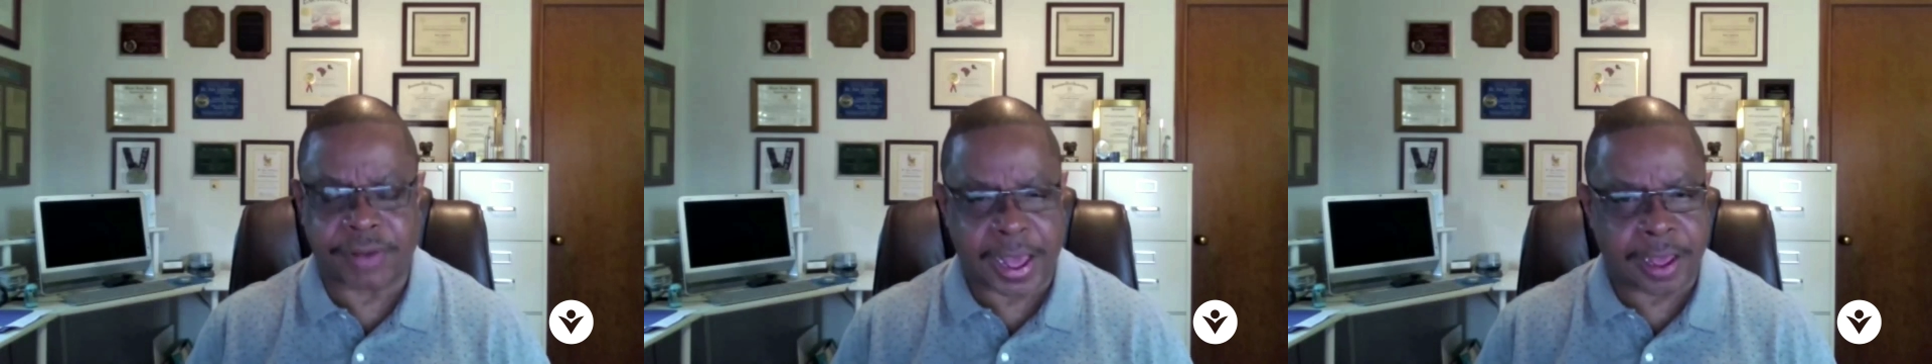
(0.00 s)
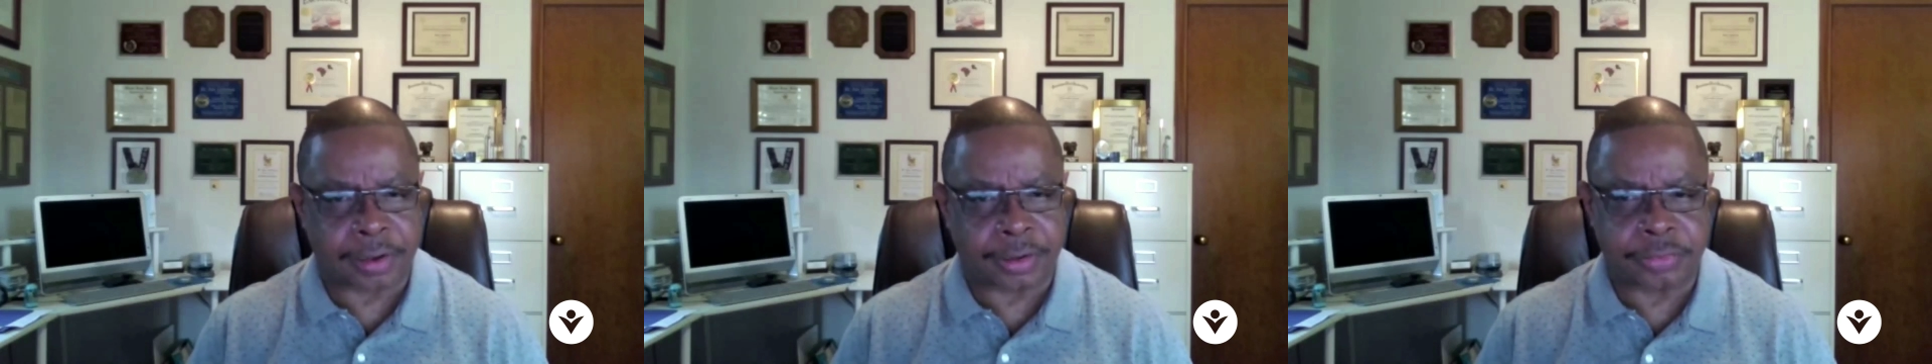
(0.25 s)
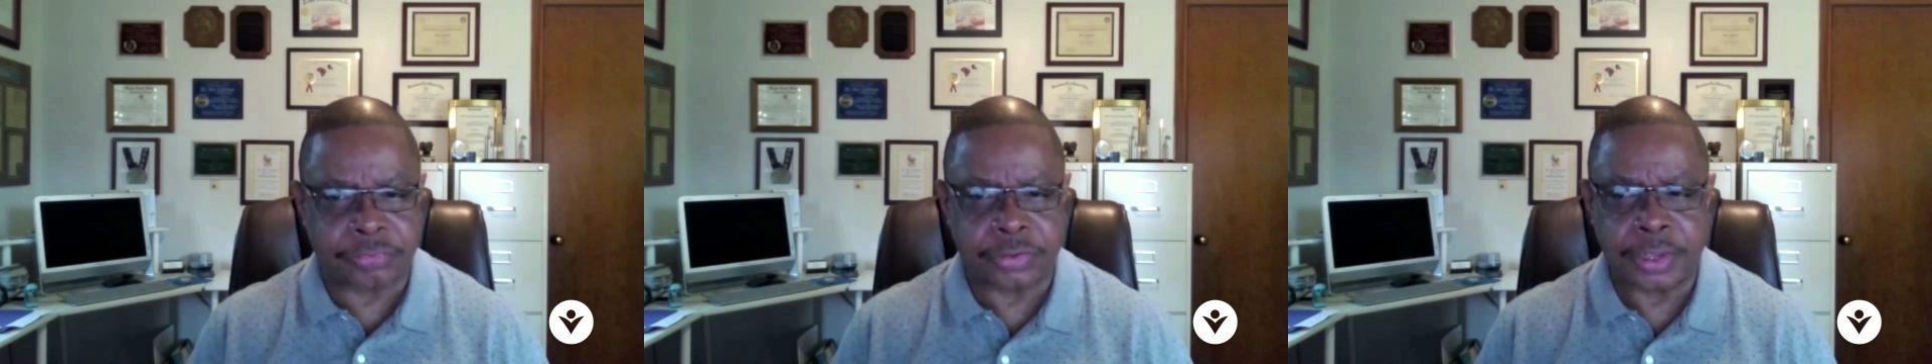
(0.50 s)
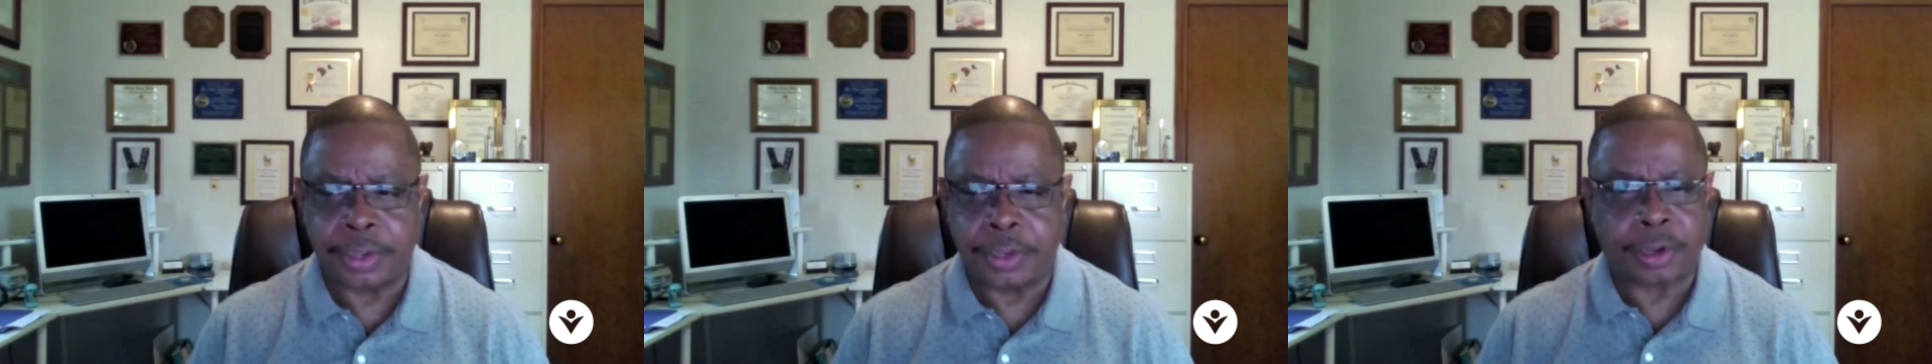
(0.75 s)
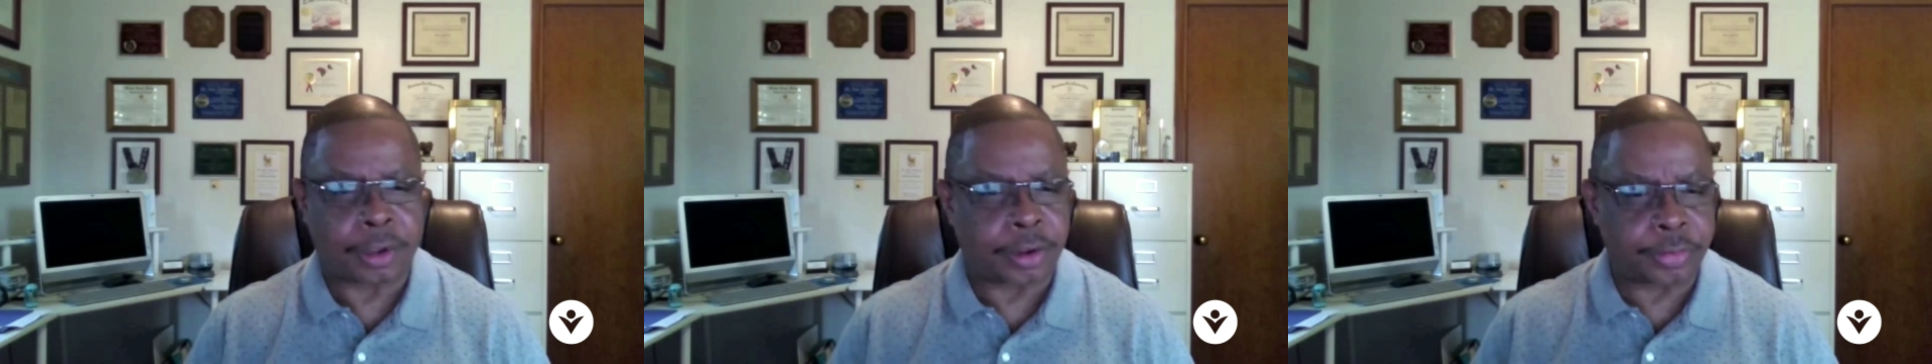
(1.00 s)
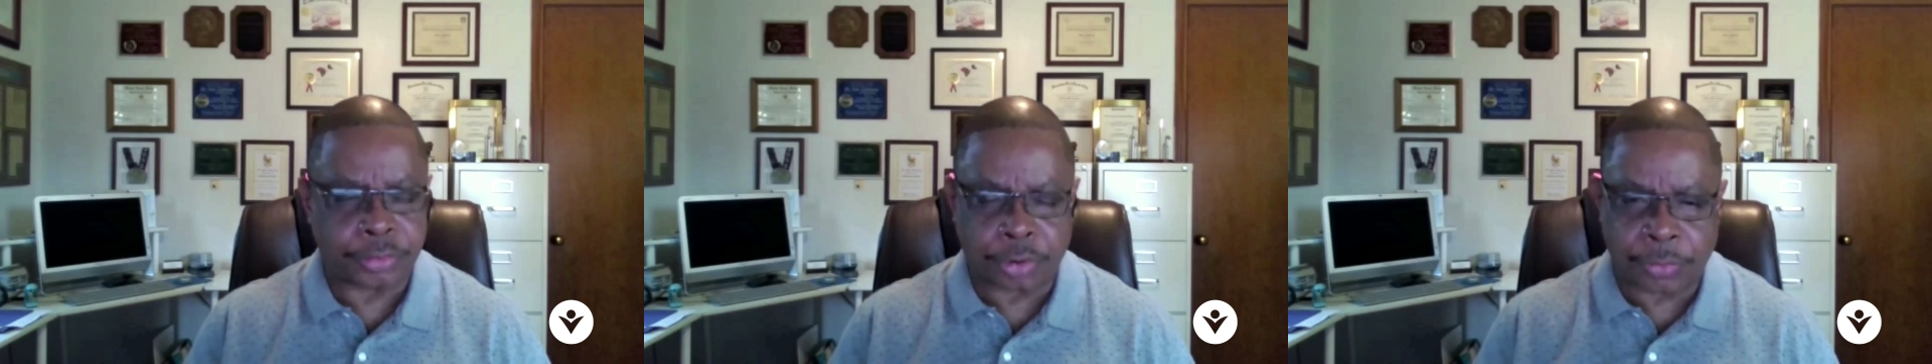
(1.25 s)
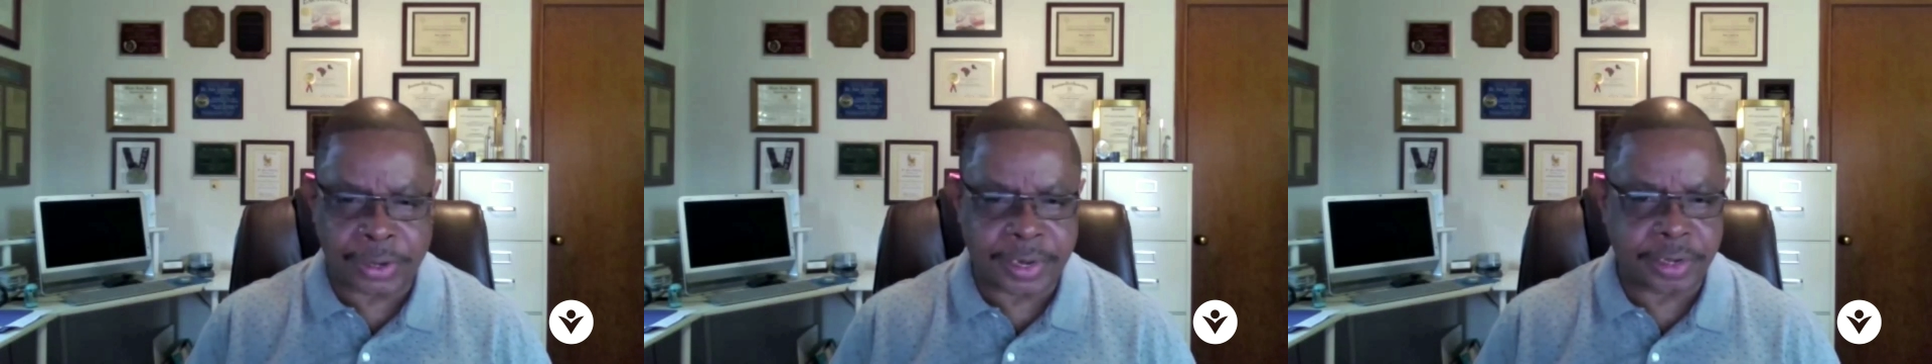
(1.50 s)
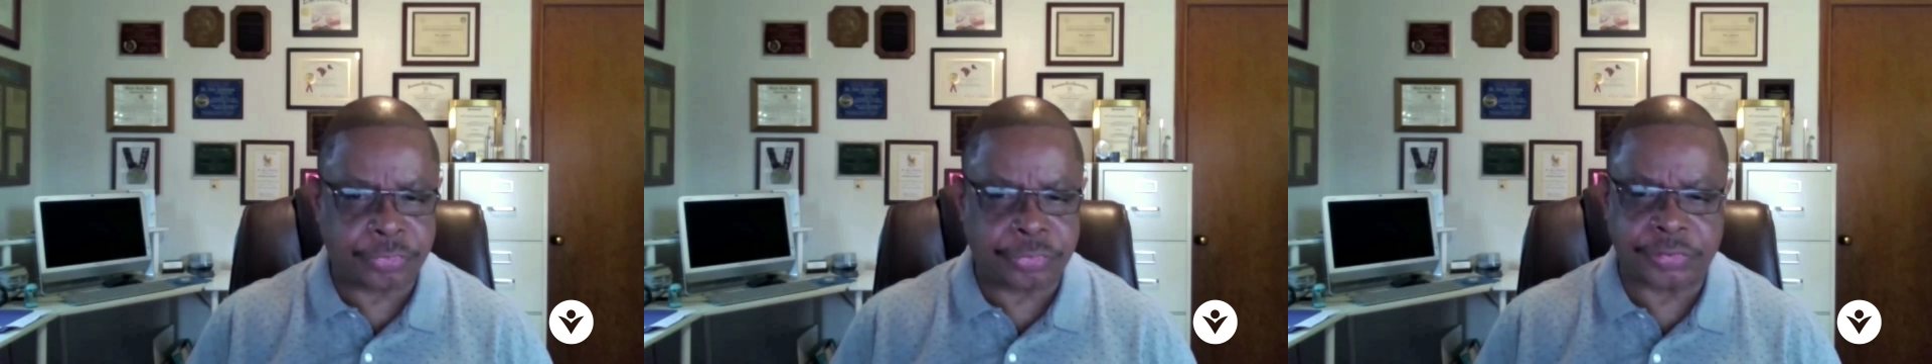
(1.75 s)
violence, no
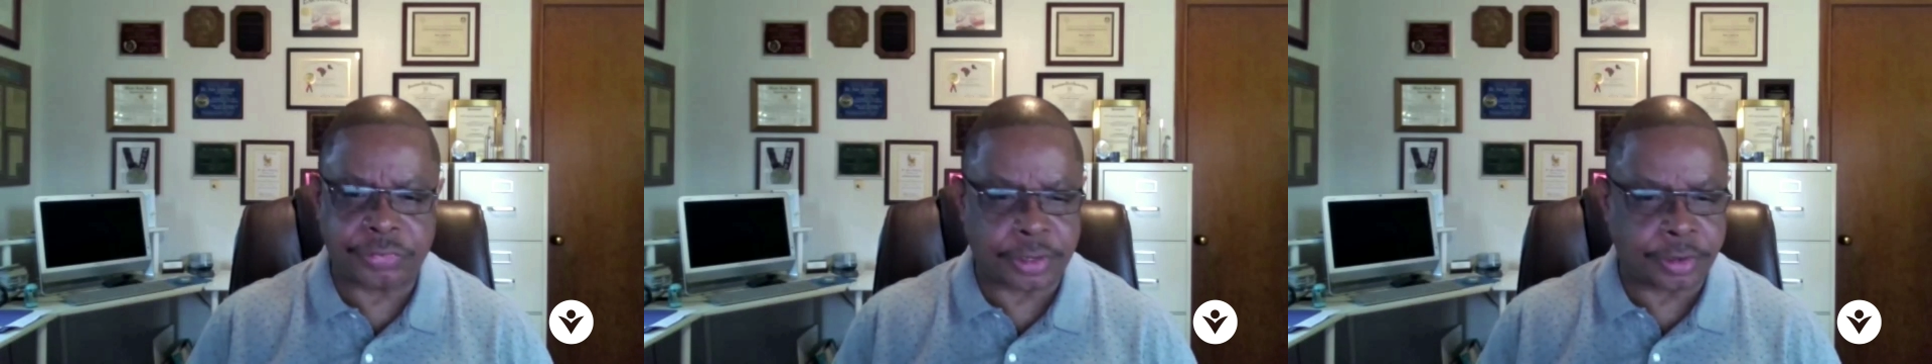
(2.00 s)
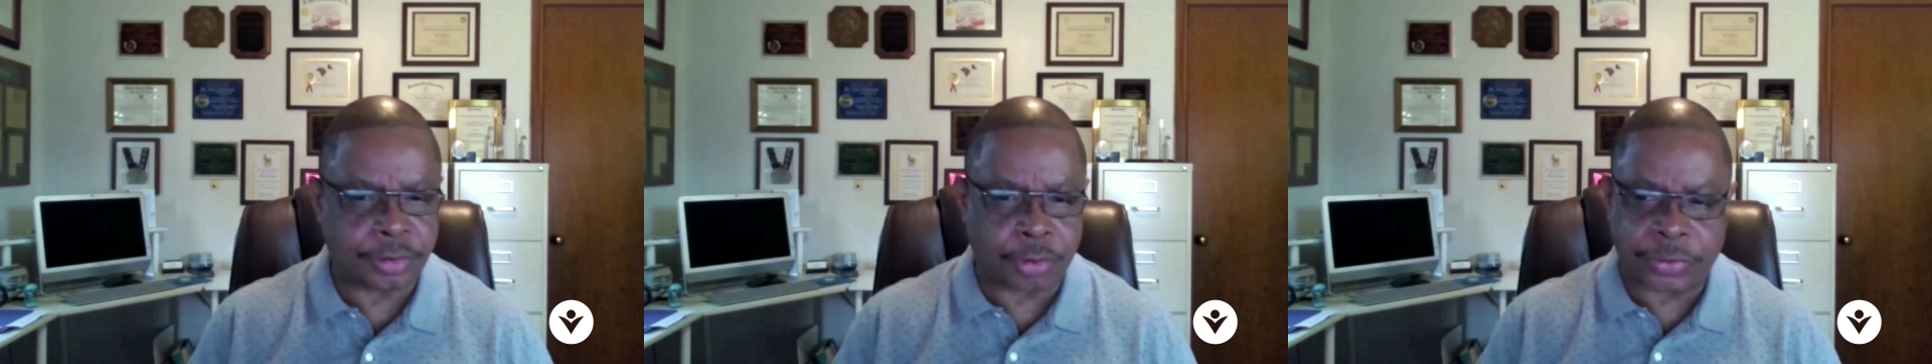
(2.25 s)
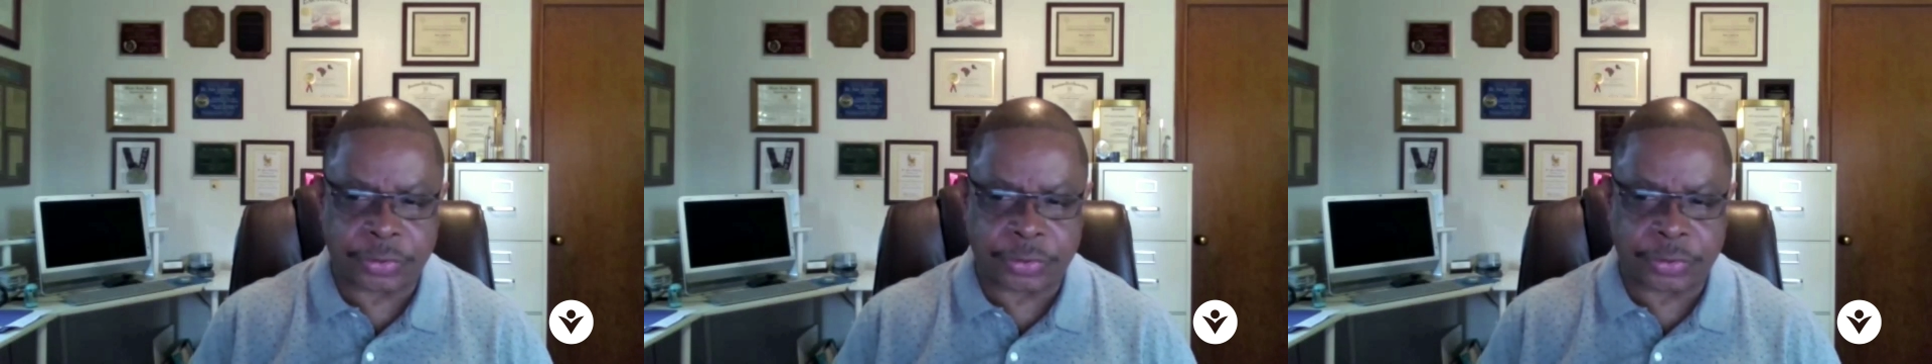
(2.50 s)
electricity, no